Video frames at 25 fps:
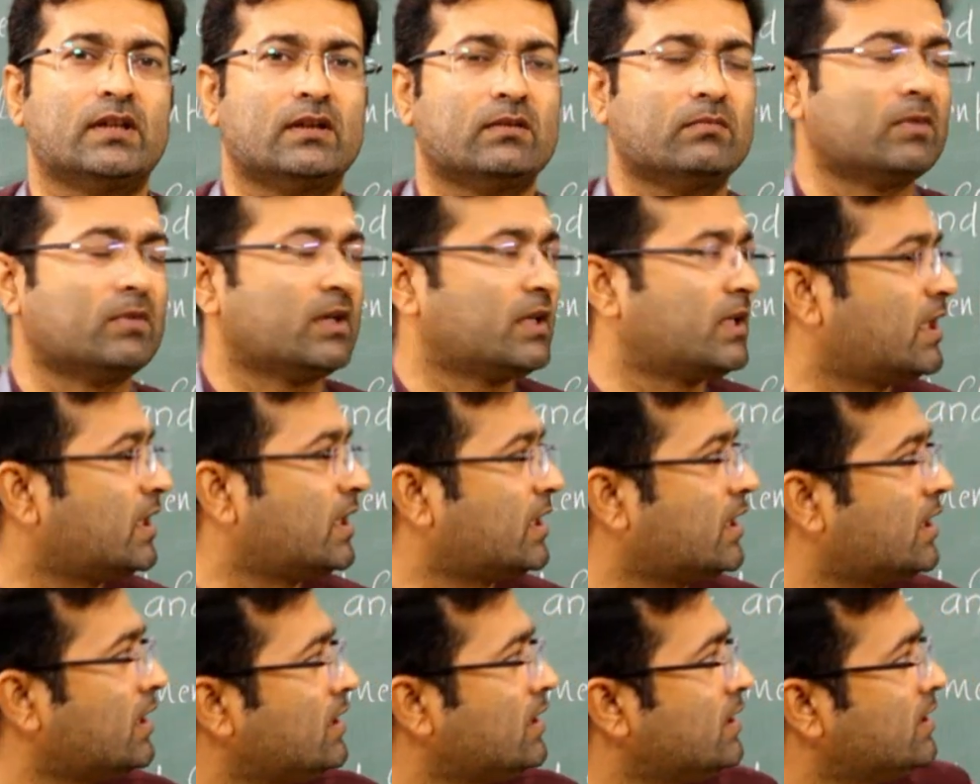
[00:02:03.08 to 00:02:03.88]

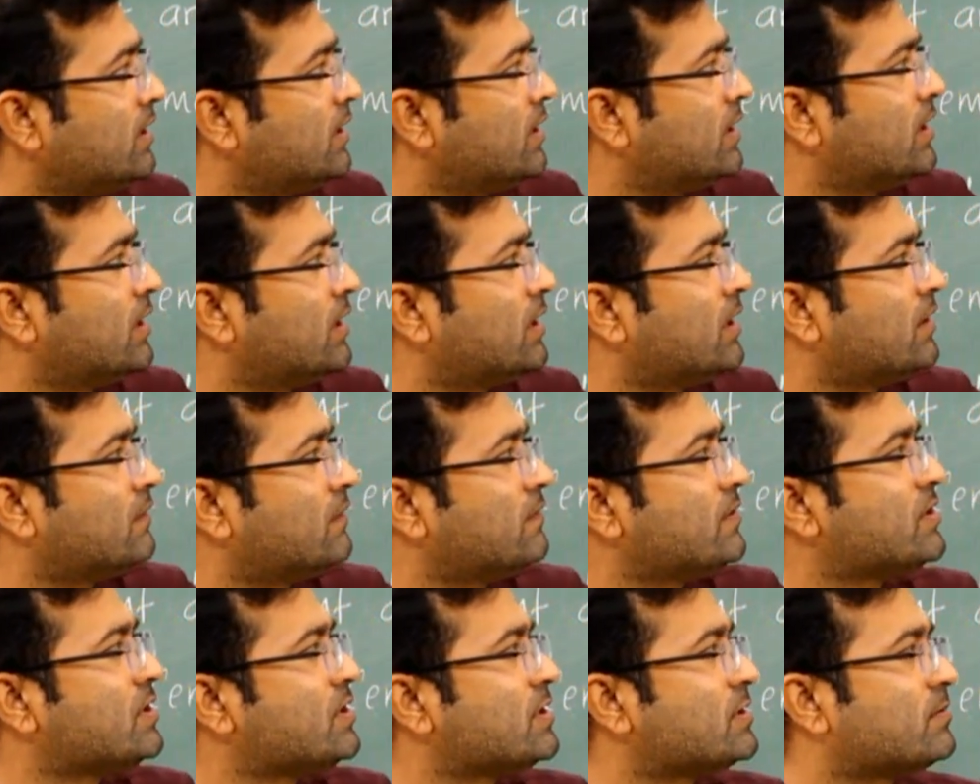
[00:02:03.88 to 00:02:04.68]
material
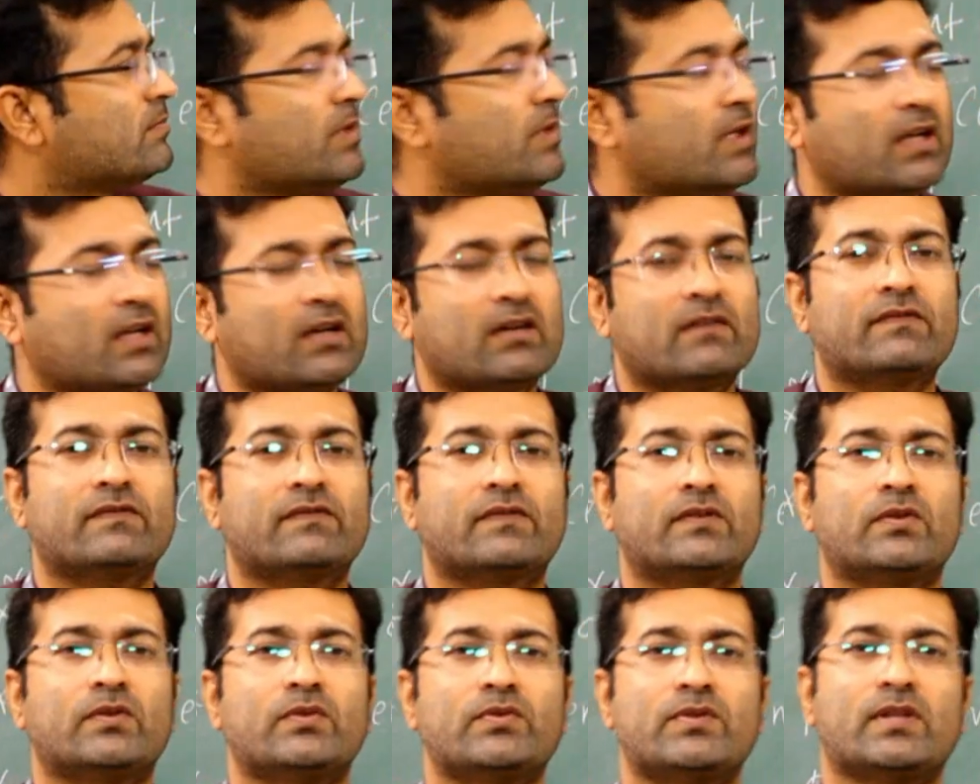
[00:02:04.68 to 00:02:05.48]
which is made of
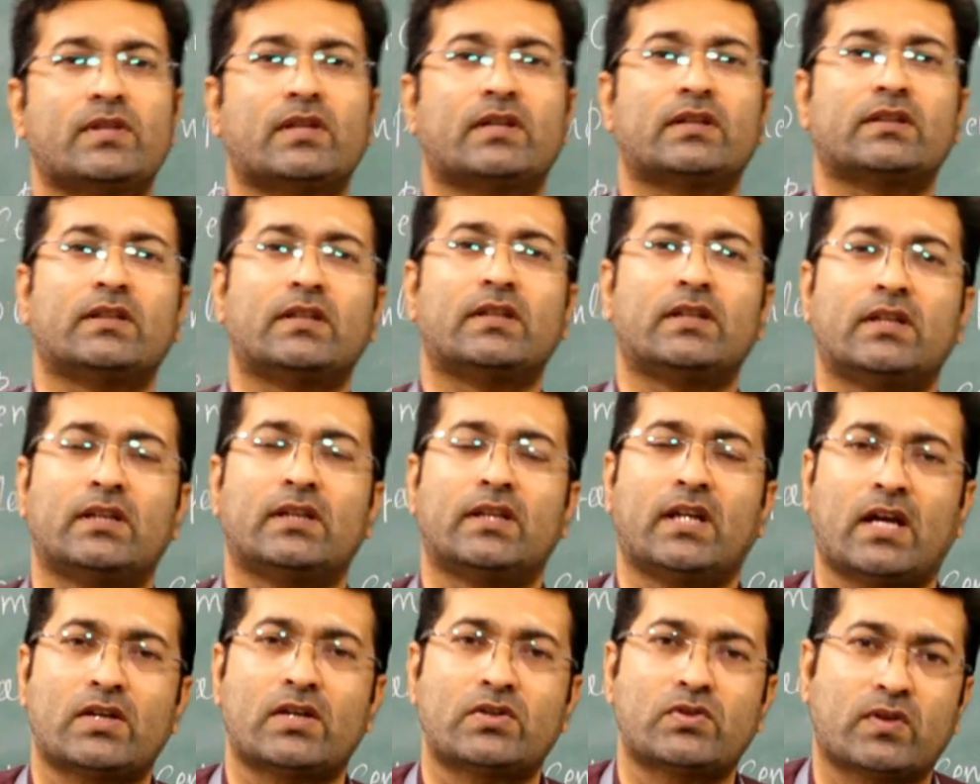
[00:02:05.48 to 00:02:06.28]
using the
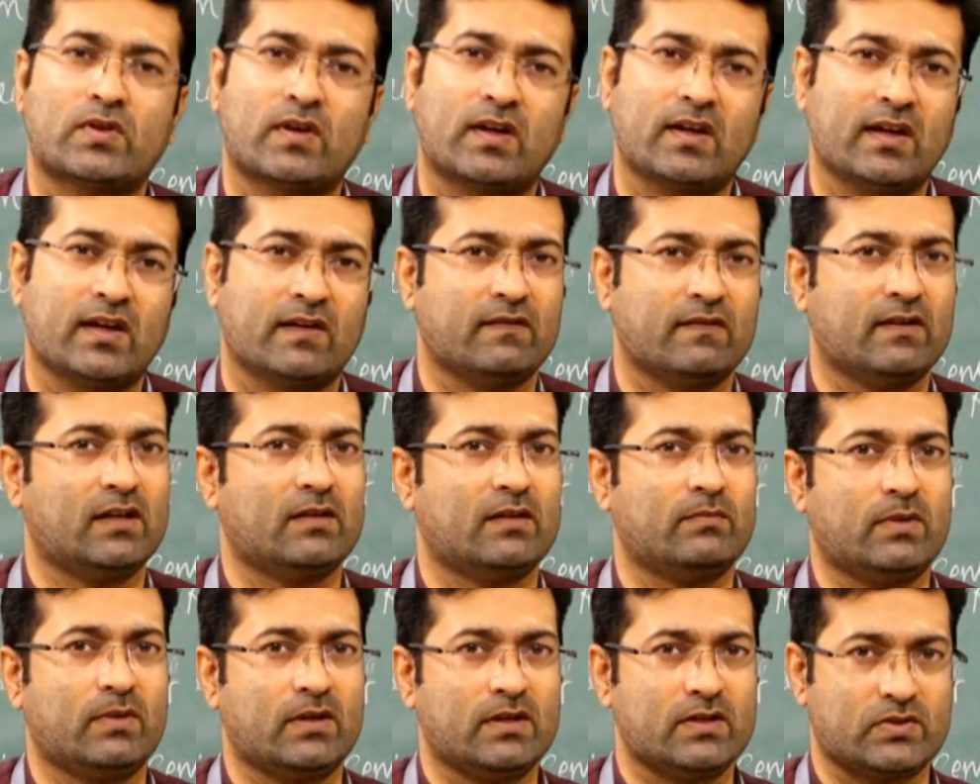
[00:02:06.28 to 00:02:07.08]
naturally
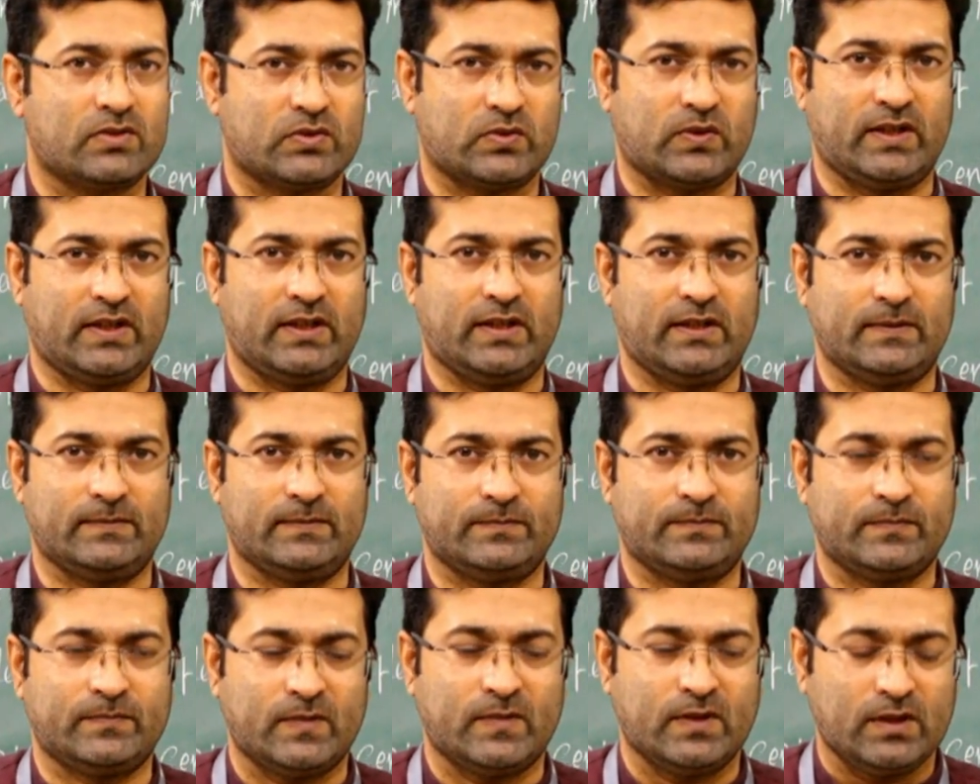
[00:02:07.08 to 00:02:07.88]
available soil.
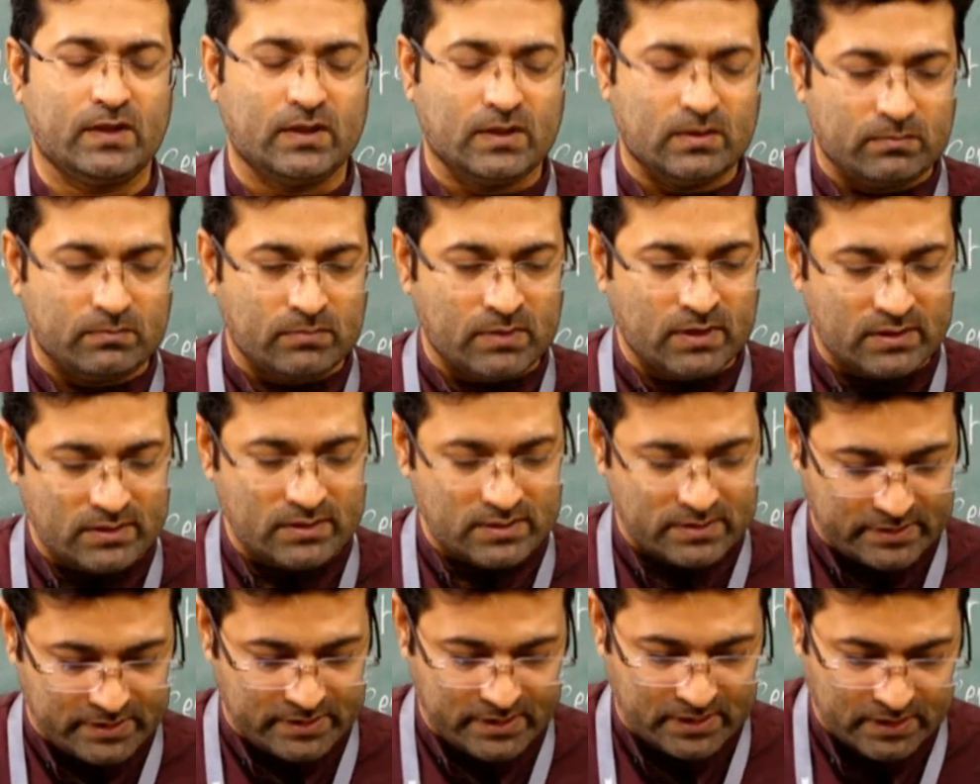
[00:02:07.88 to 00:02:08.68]

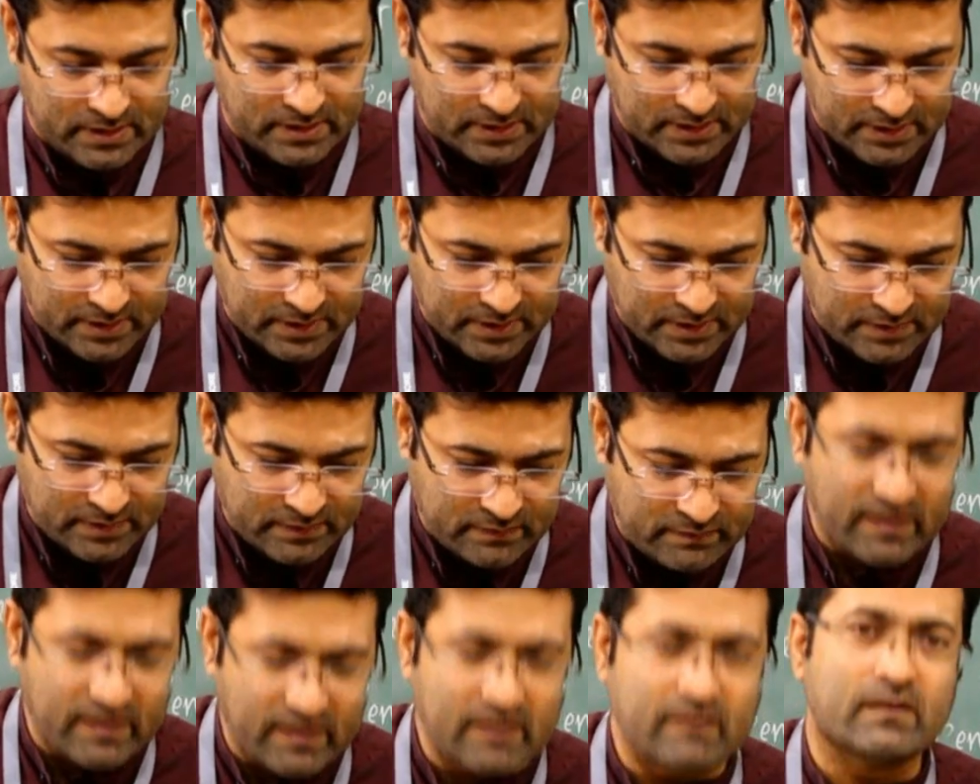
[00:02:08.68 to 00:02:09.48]
But
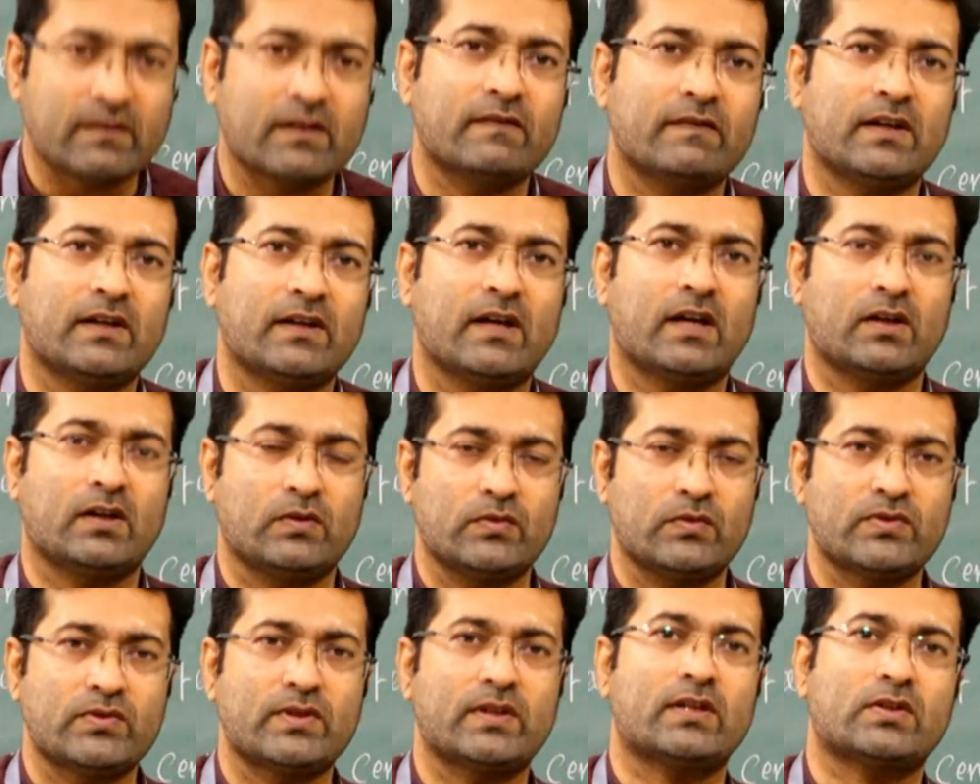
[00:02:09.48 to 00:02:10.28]
whenever we are
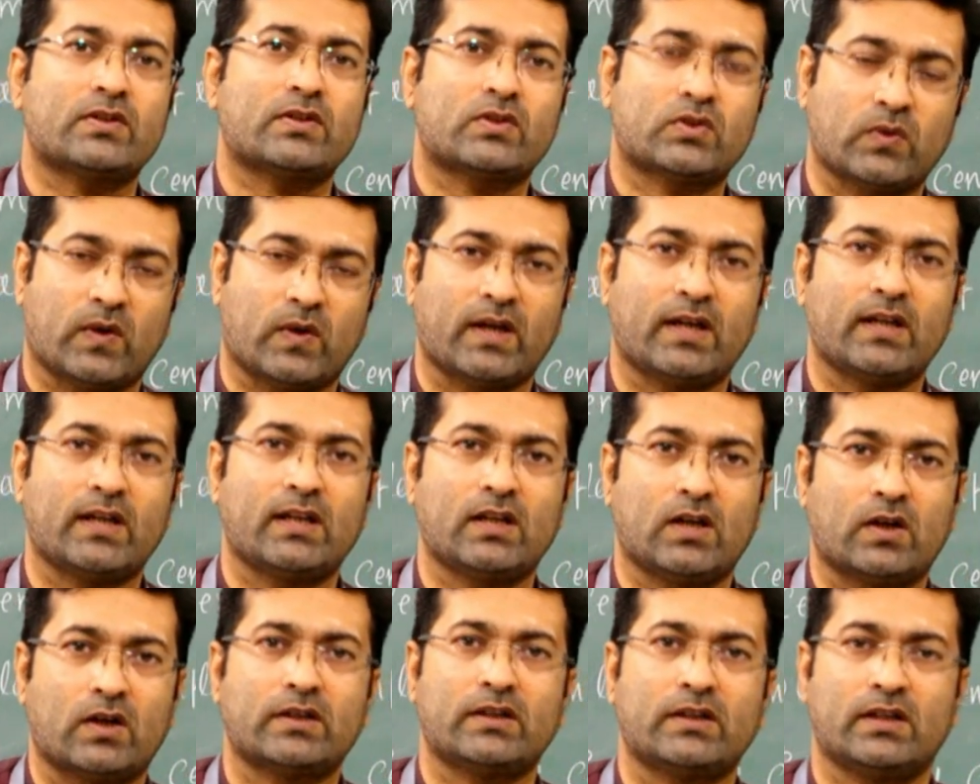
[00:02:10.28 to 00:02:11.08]
using soil
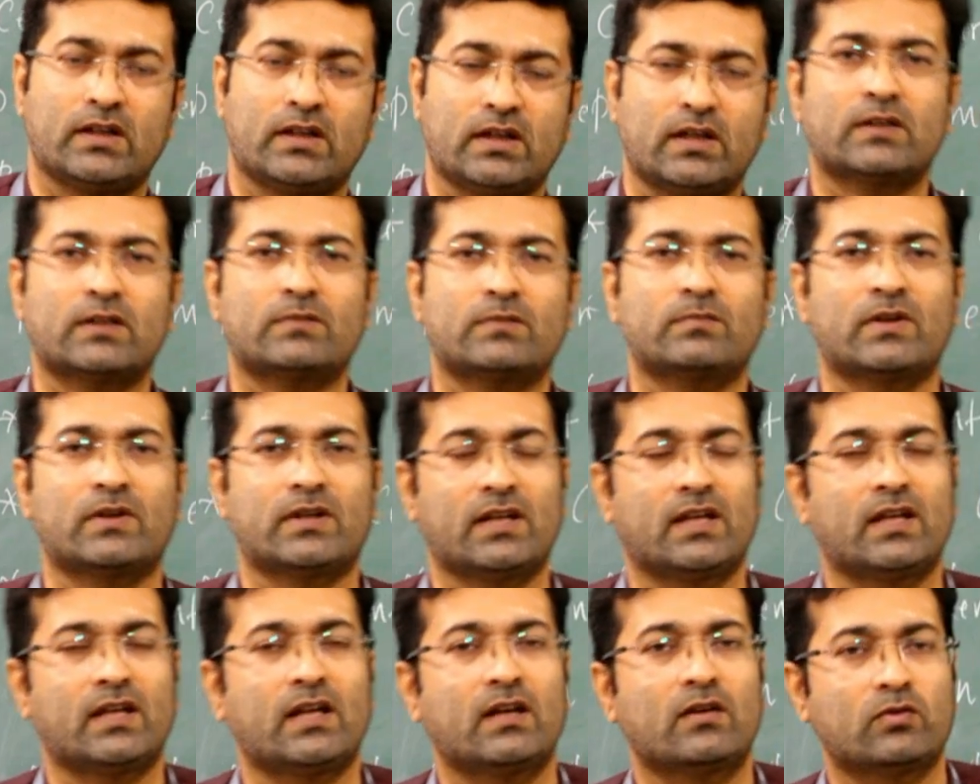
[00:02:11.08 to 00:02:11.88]
or the earth
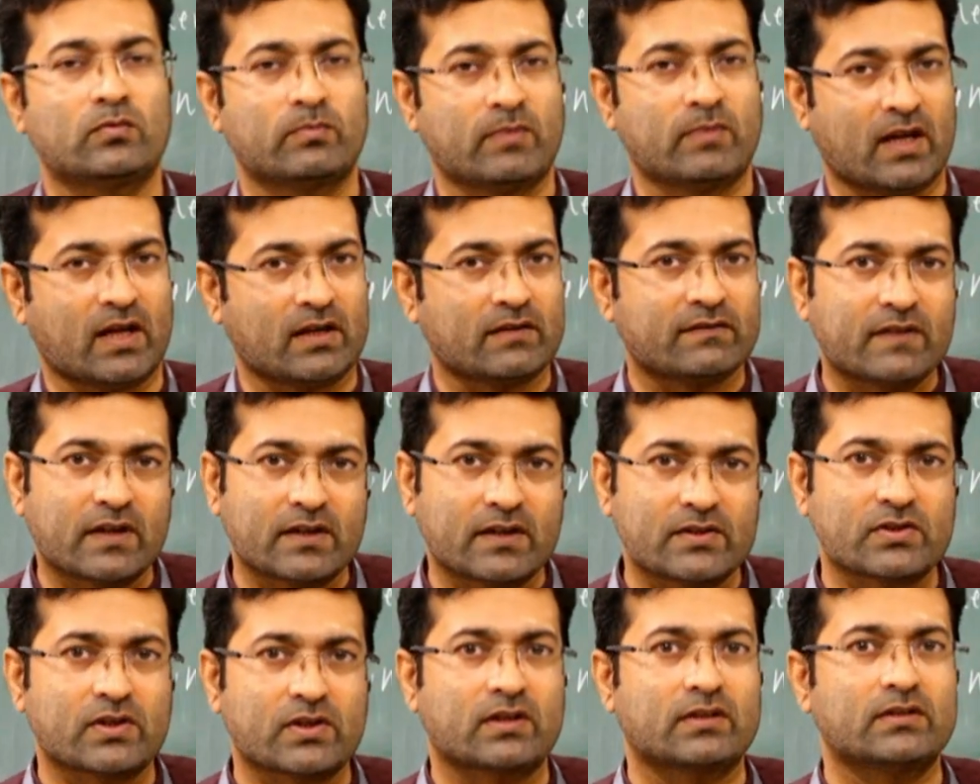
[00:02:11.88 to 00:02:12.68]
material to
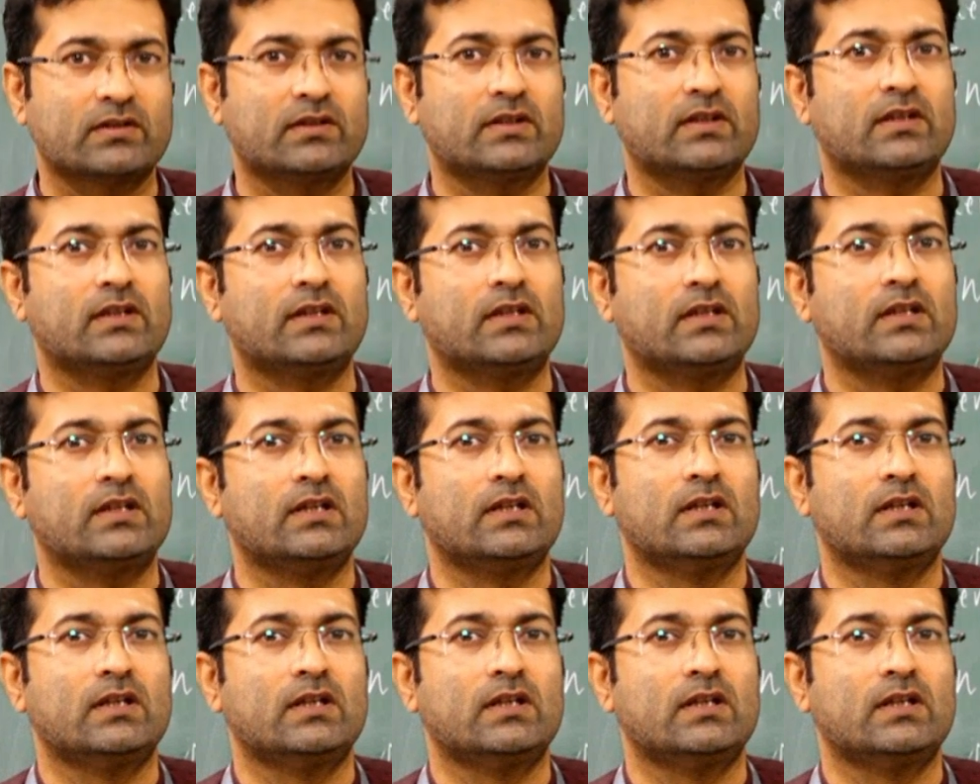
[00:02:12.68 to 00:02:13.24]
manufacture the